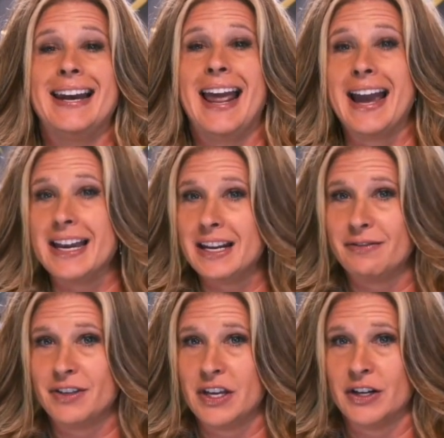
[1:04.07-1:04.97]

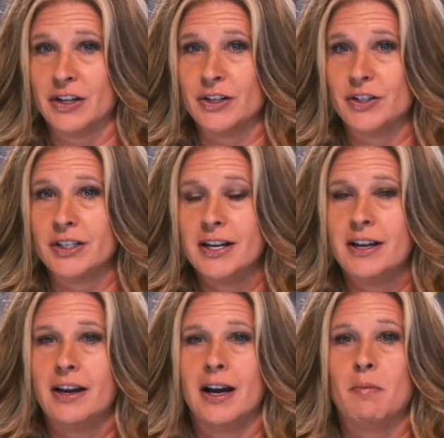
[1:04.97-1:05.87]
negative years,
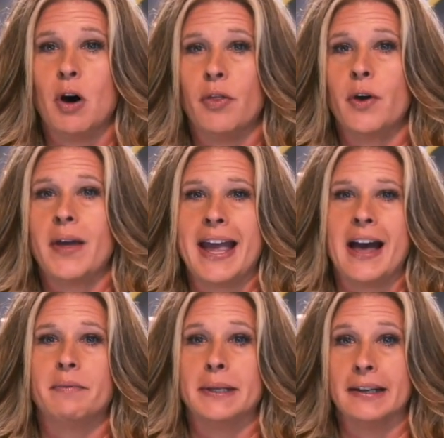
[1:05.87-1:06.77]
although they
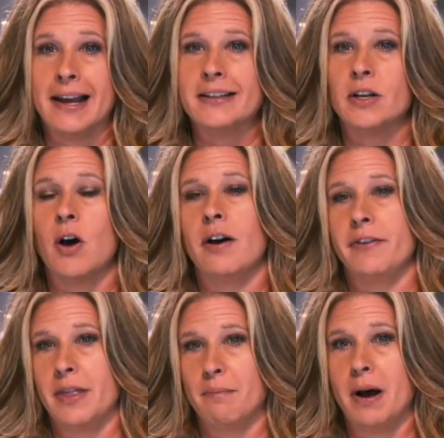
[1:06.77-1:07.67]
happen less
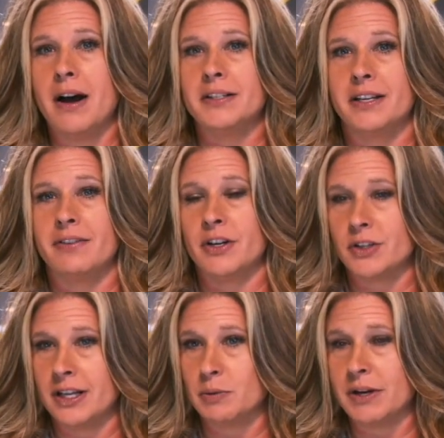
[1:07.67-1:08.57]
often than positive years,
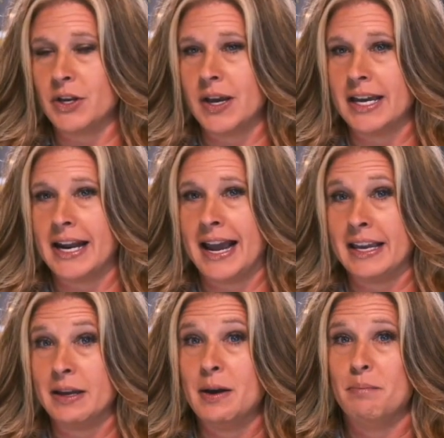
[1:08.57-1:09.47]
and that's why you get
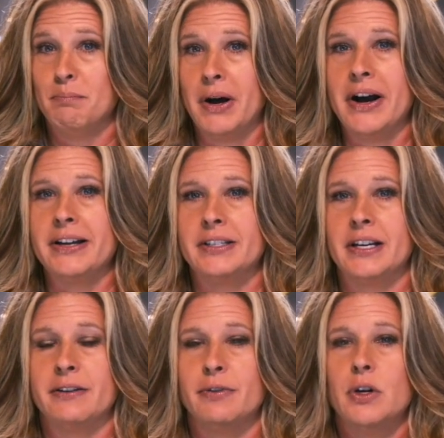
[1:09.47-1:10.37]
a
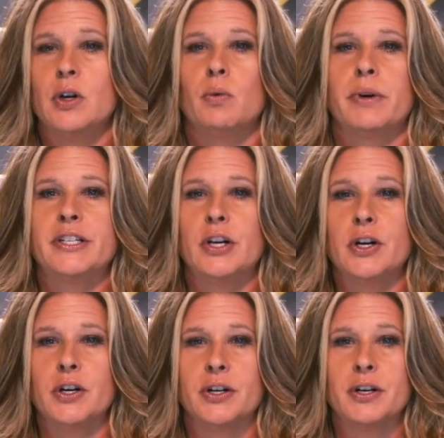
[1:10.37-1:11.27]
positive
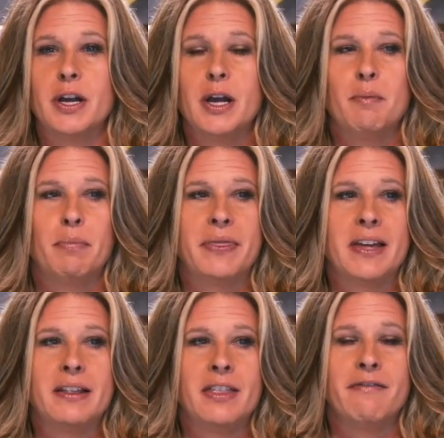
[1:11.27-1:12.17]
return, but
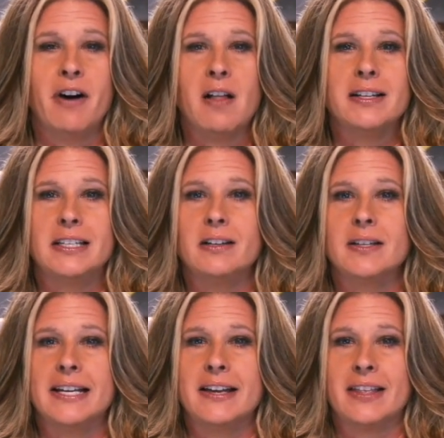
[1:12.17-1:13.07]
the
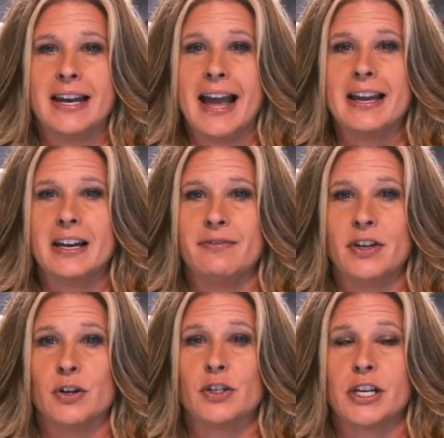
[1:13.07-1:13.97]
volatility in the negative
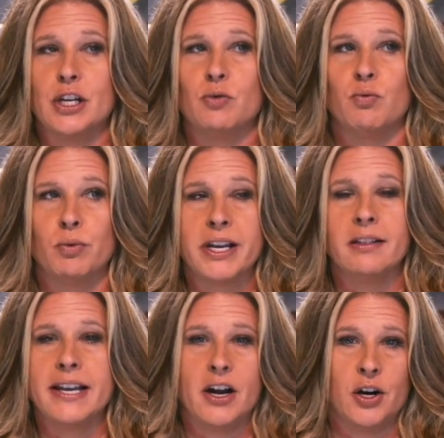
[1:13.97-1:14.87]
years can
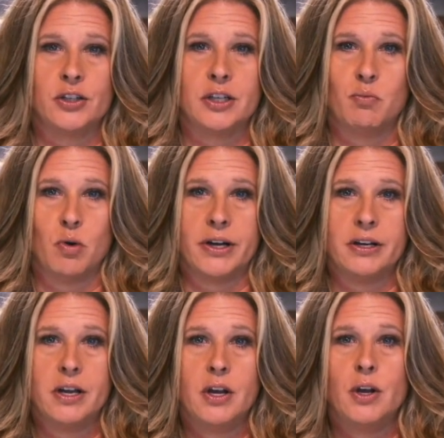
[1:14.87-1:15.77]
really hurt
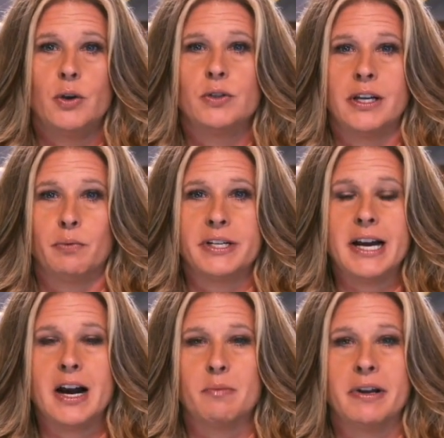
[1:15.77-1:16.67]
someone who's in
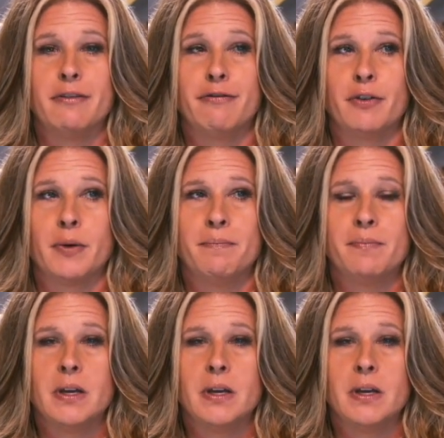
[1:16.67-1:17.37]
retirement from